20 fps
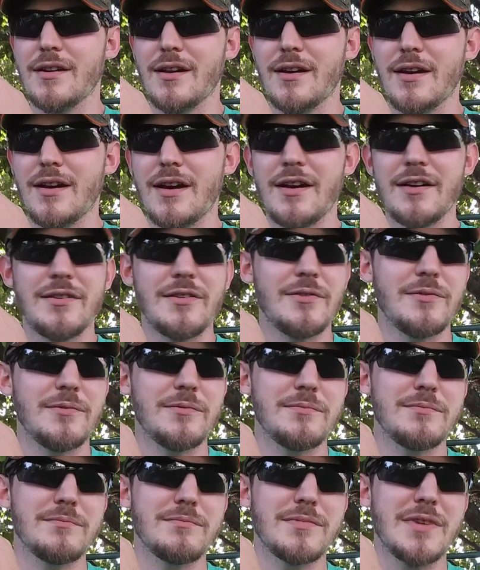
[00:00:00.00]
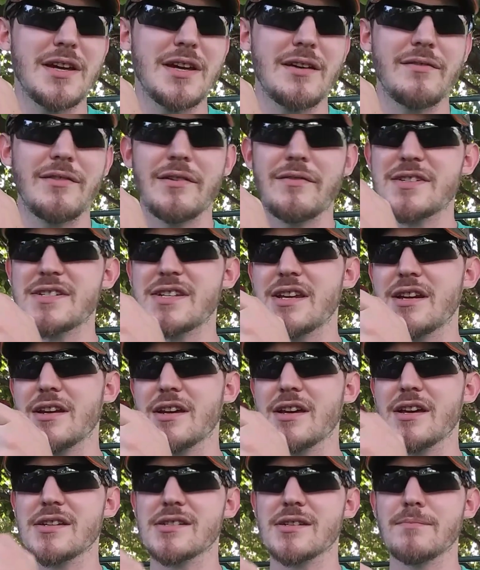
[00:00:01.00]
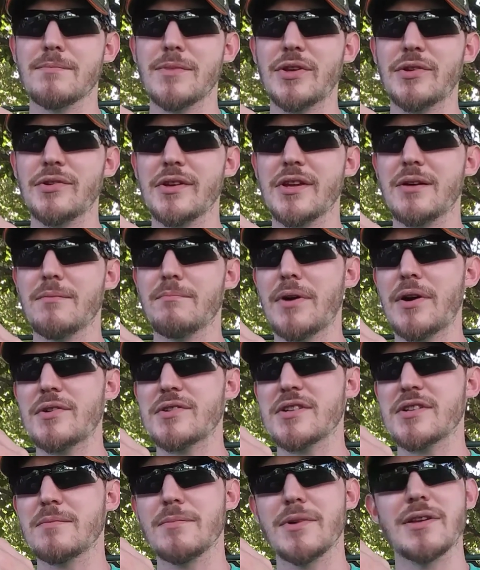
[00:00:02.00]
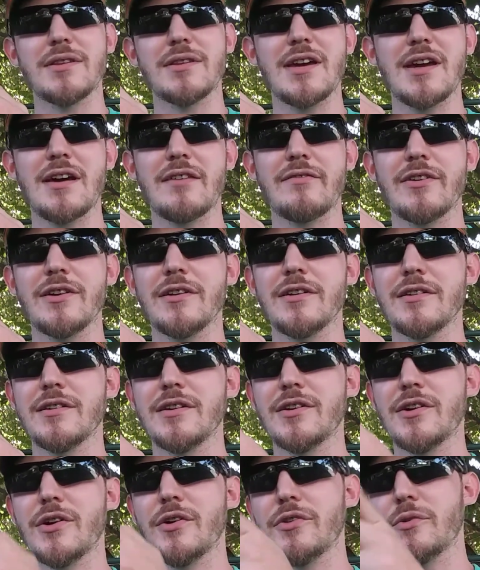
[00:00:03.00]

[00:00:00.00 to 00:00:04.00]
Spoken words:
I don't think I've ever seen a custom built in person, but they have a, you know, the